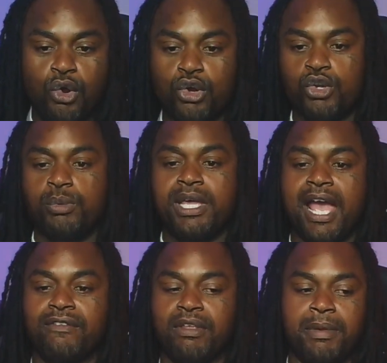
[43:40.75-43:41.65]
or do we
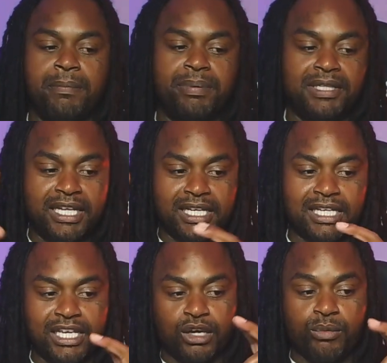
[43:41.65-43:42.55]
have to be
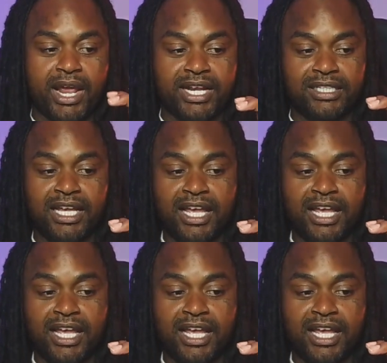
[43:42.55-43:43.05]
politically correct